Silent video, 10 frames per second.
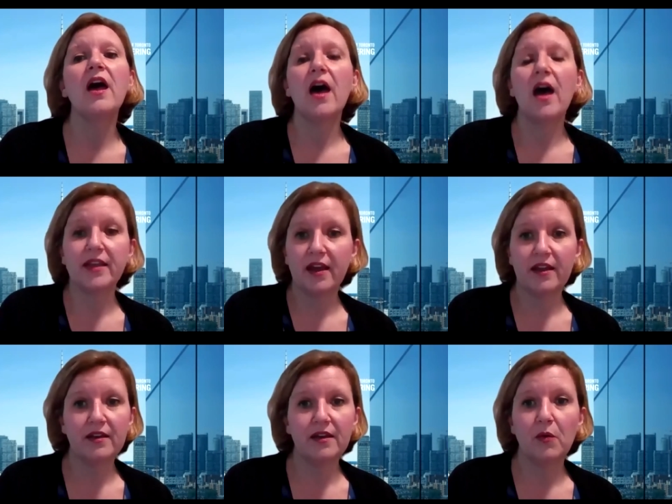
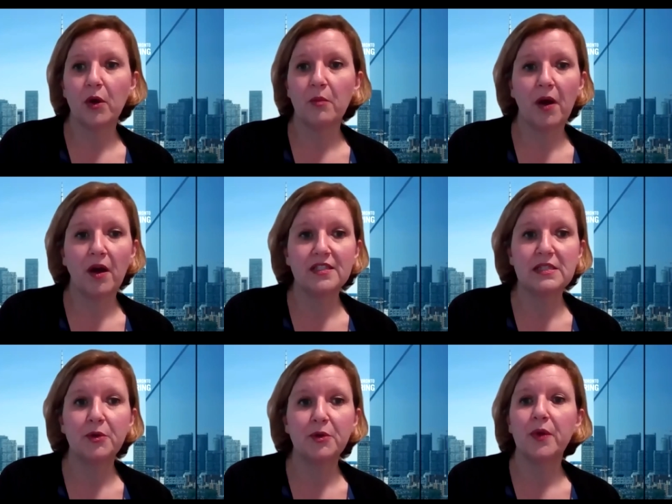Again, where
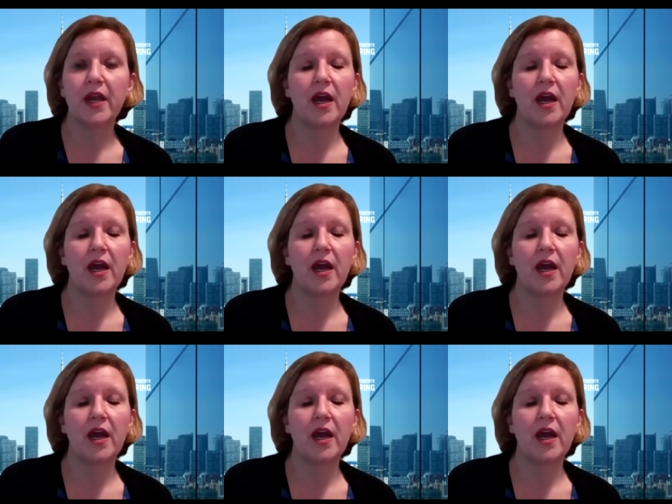possible, we